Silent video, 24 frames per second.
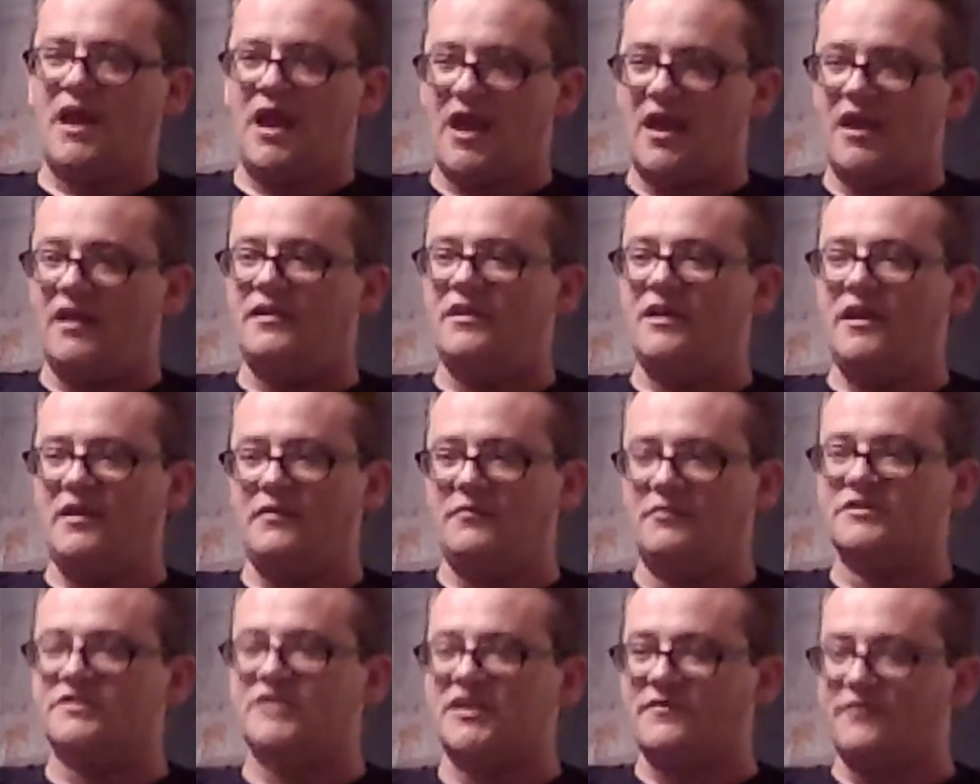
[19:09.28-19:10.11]
And it
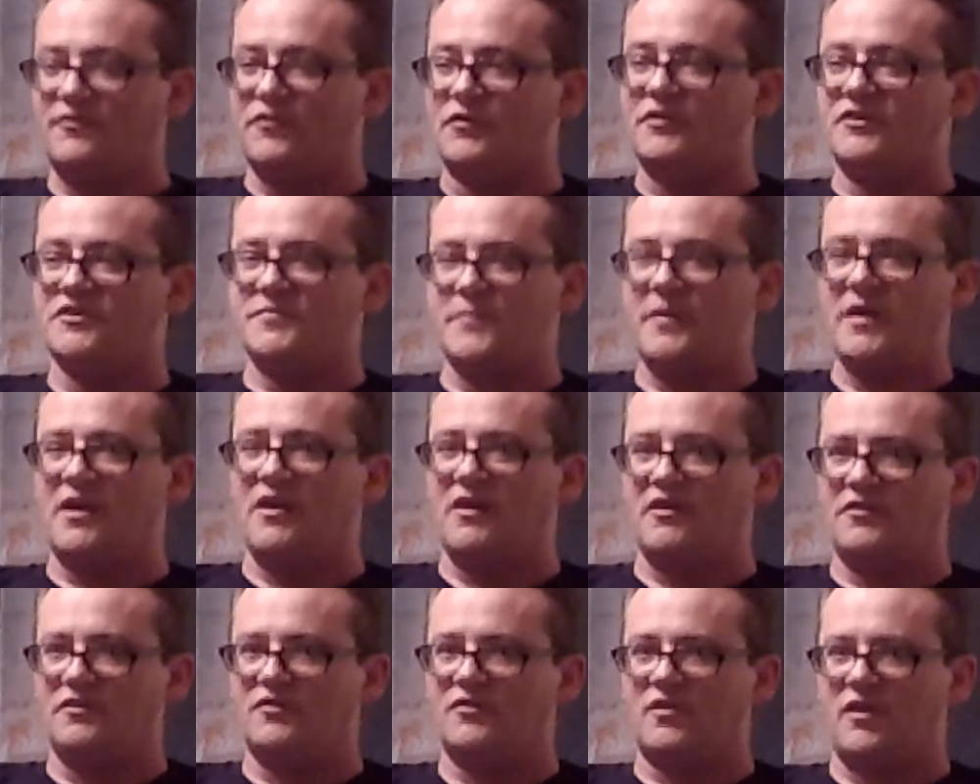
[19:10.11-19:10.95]
was influenced by
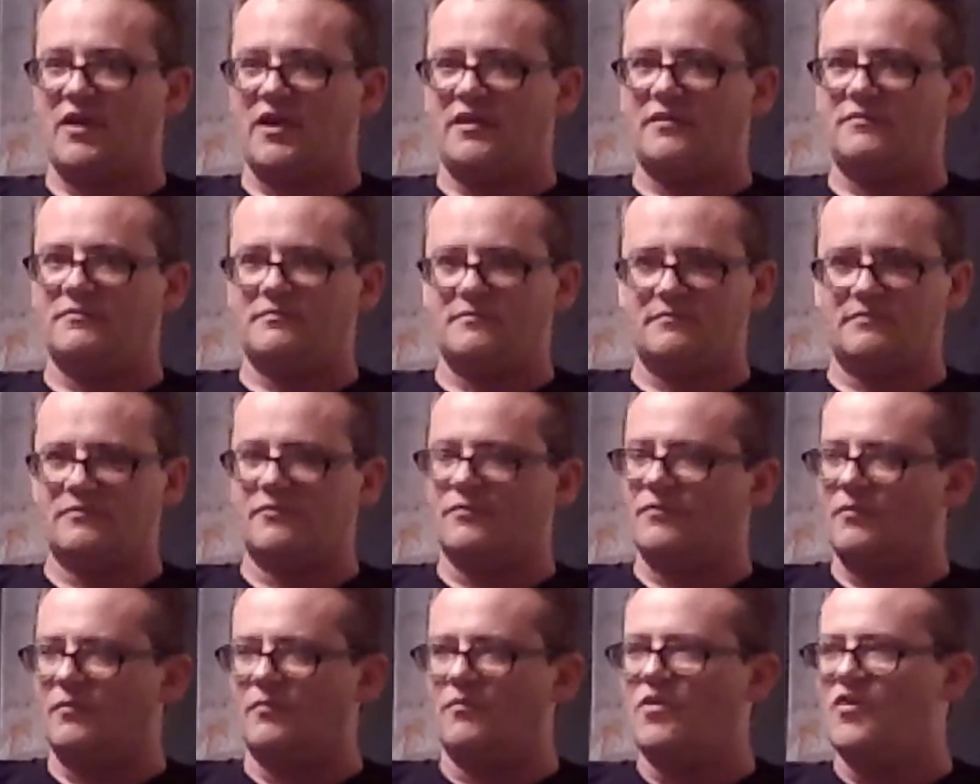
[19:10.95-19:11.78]
other great
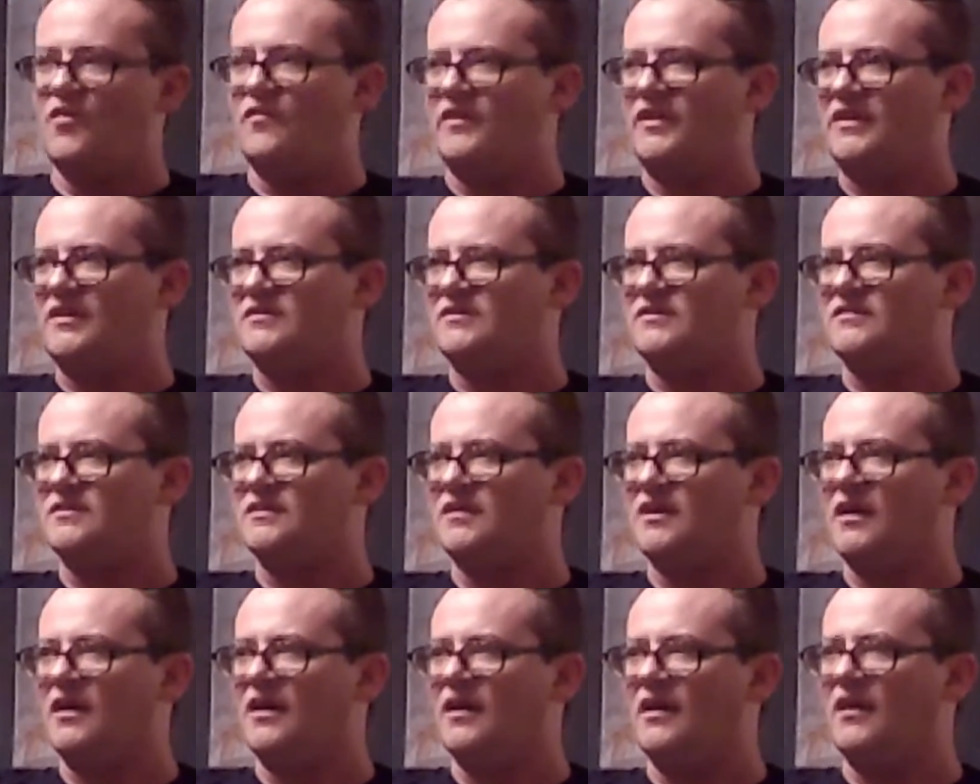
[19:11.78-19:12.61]
movies
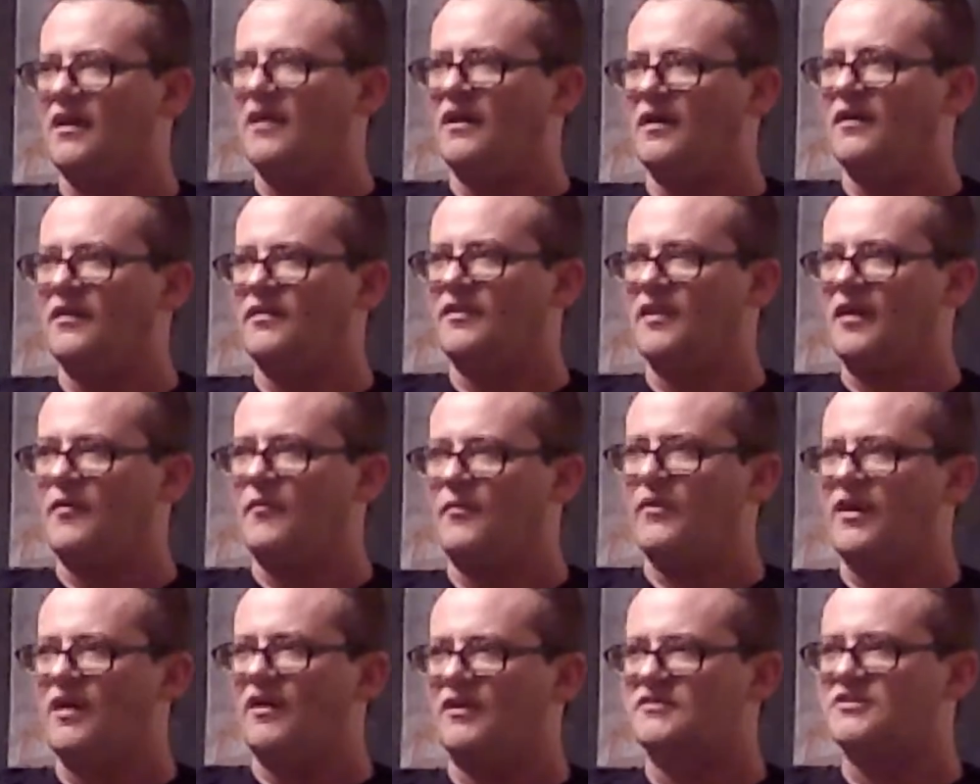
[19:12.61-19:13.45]

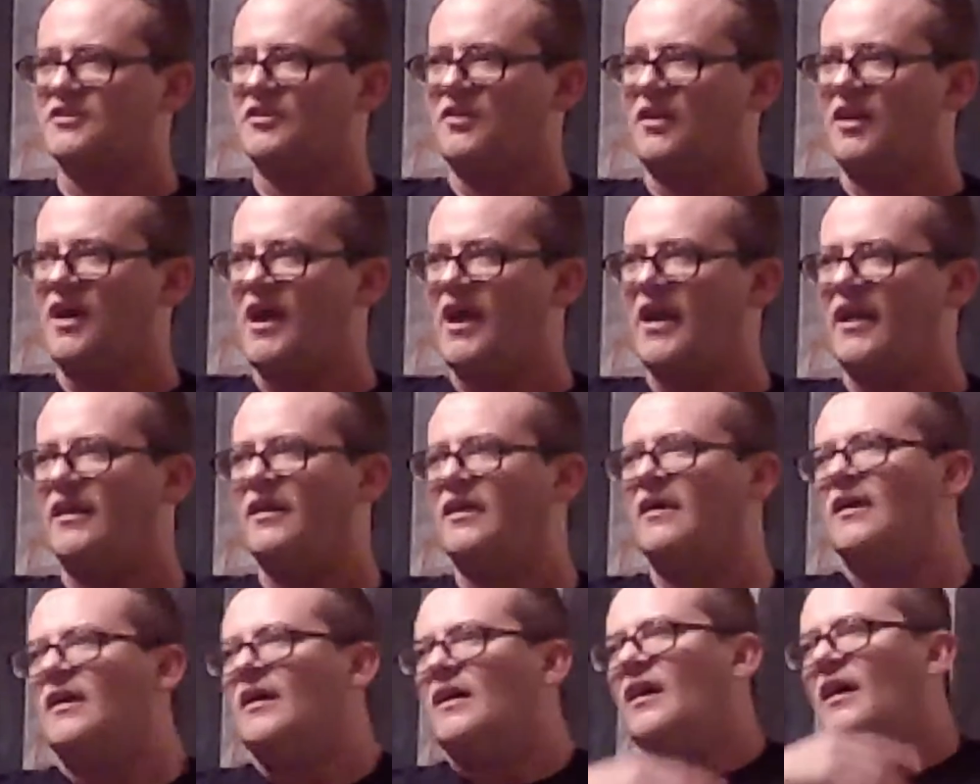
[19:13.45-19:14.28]
that we also like.
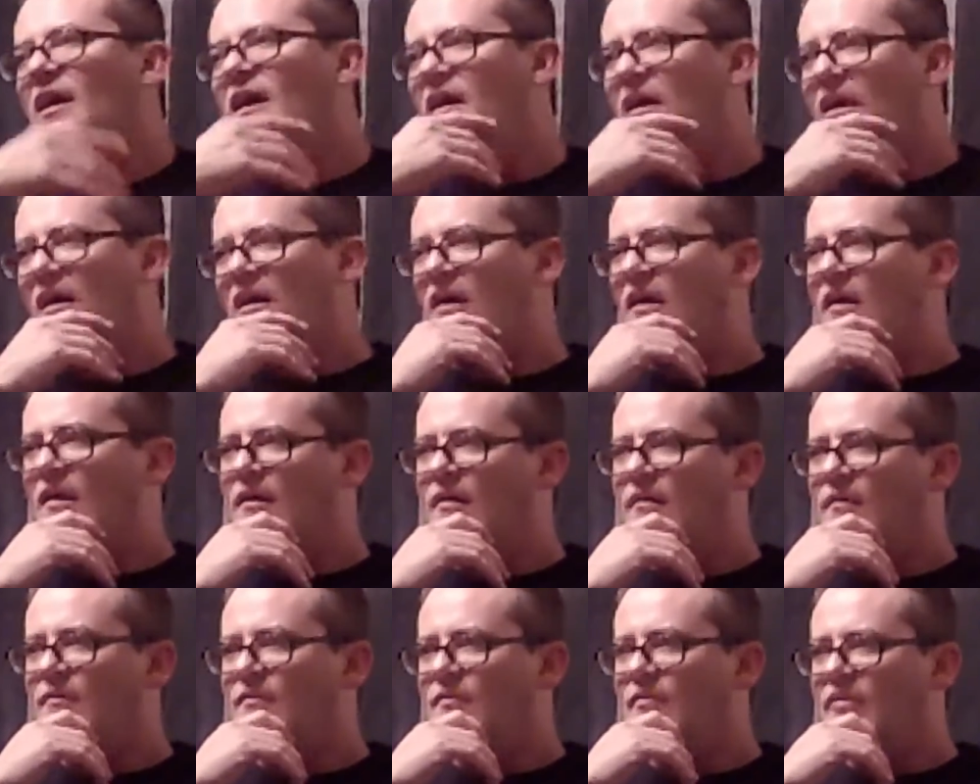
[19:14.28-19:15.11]

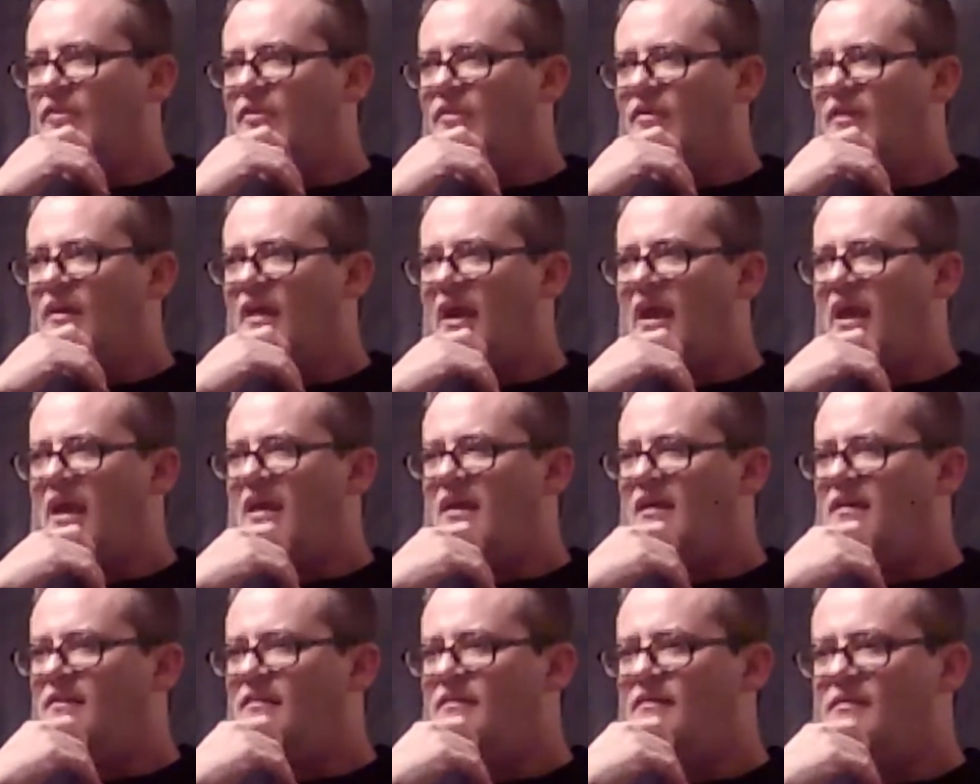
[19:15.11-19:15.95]

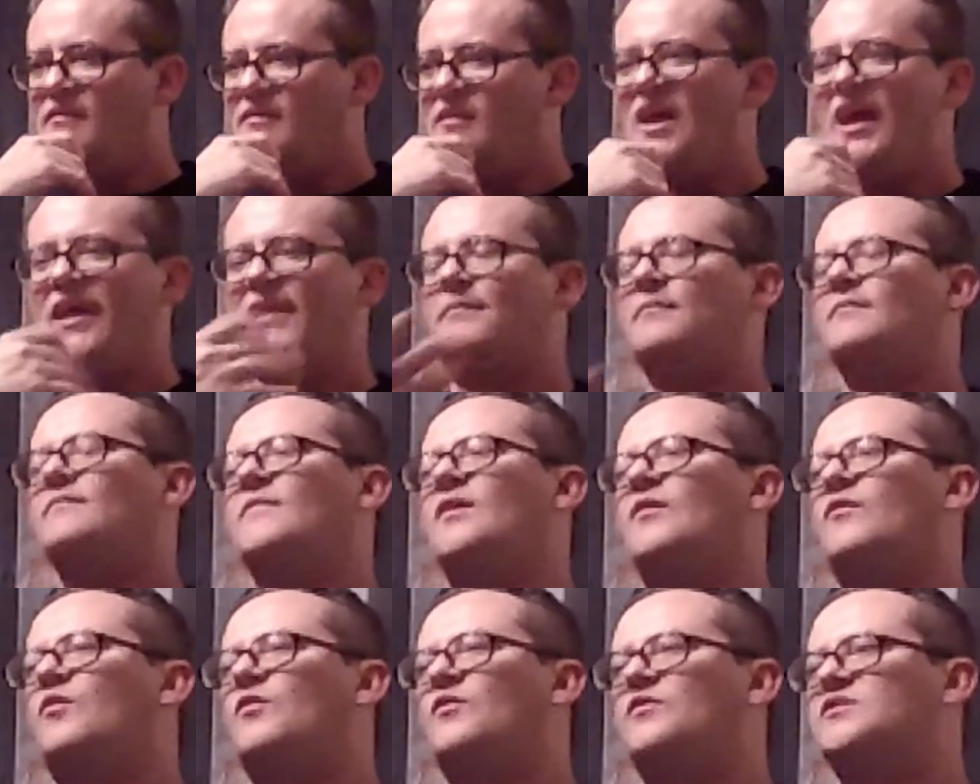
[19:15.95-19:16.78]
And, like,
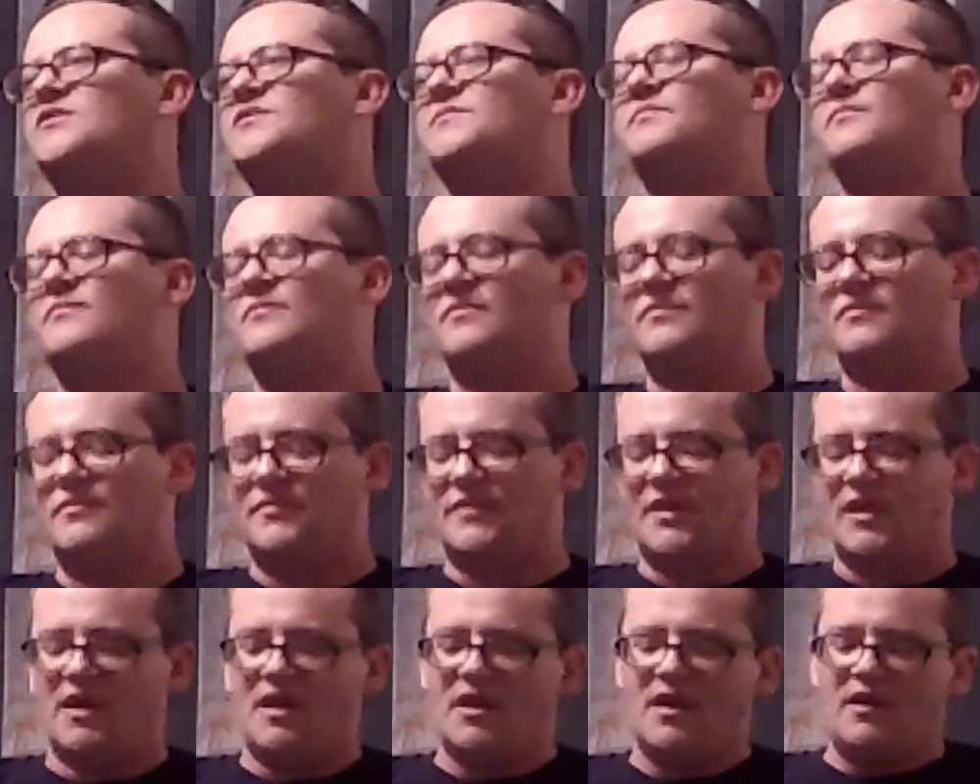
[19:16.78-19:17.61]
of course,
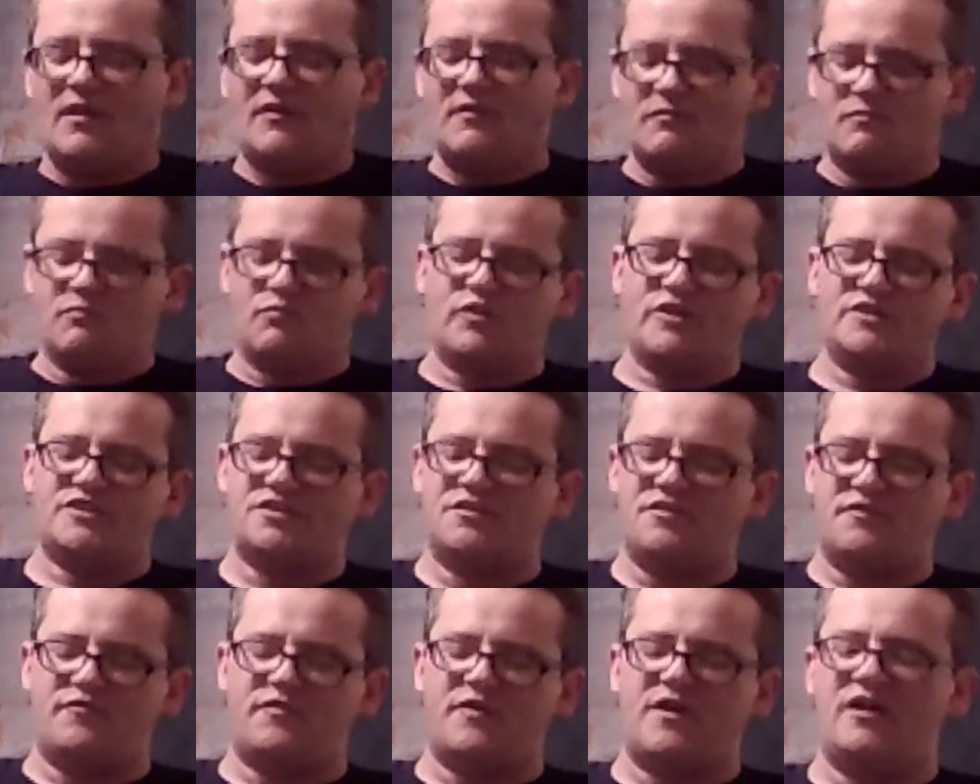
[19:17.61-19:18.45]

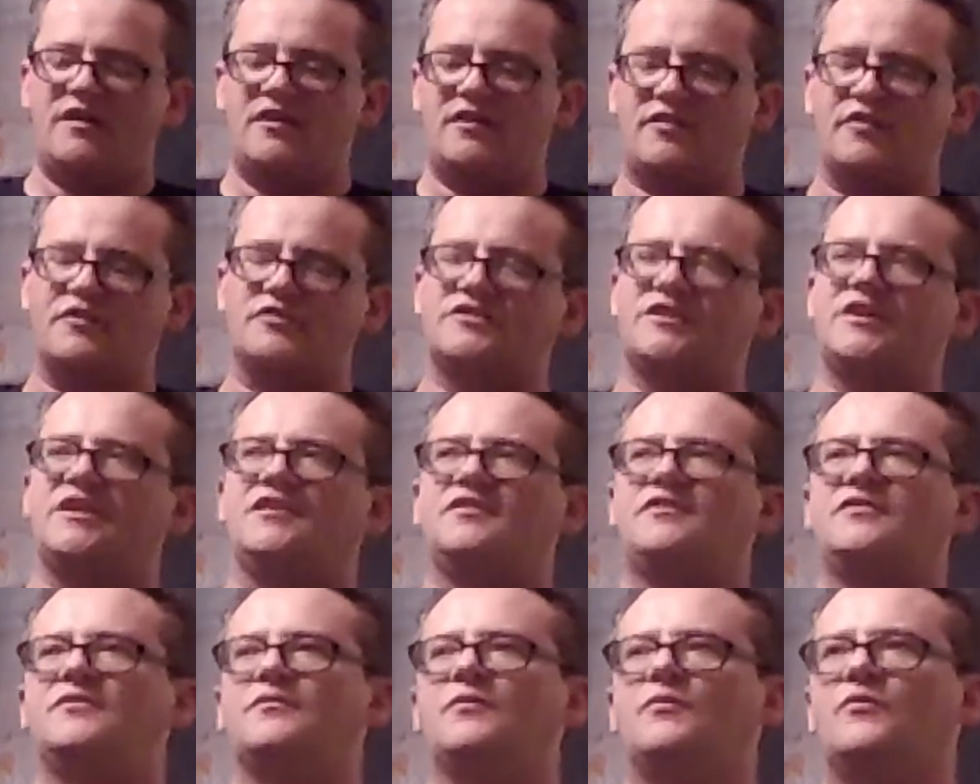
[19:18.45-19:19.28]
original Friday the
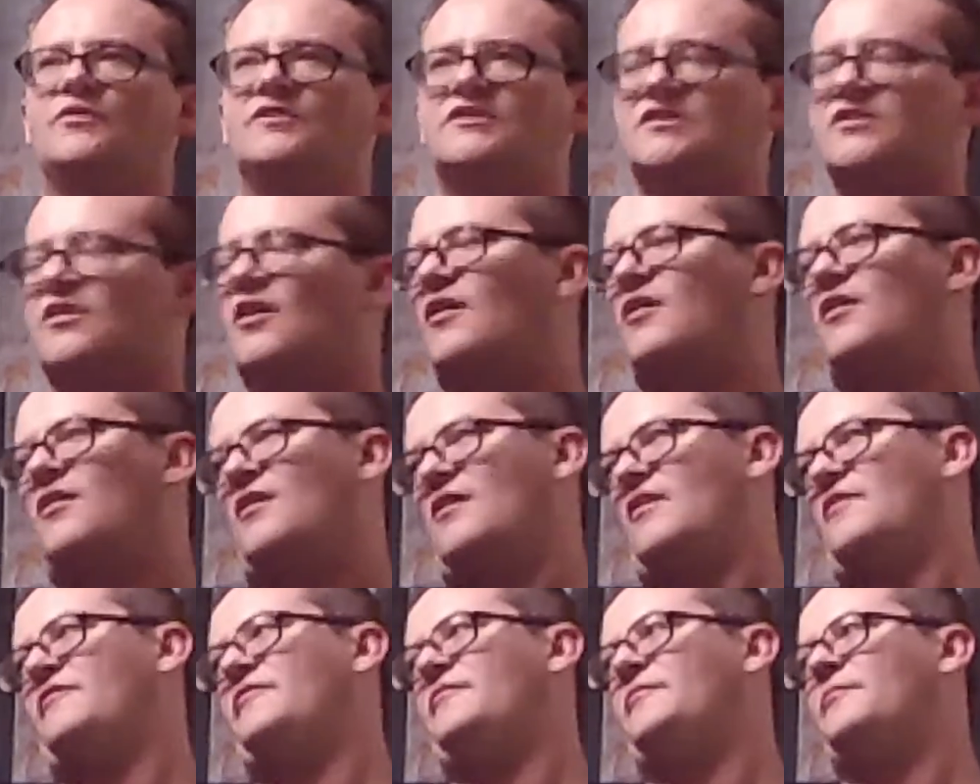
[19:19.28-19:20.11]
13th was started
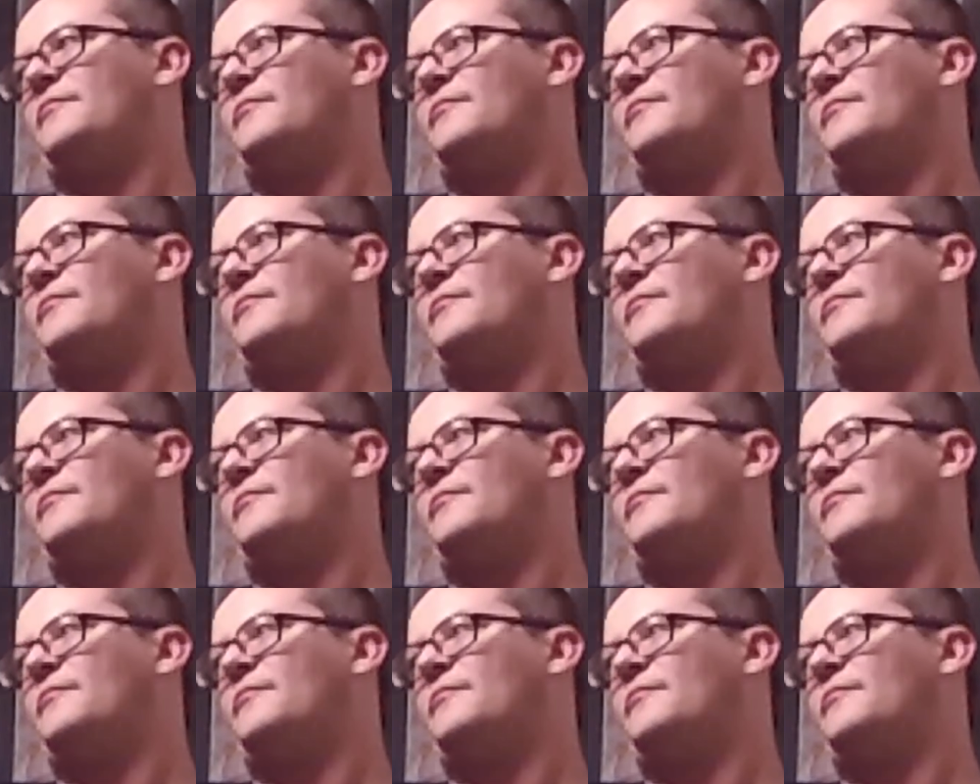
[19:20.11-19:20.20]
off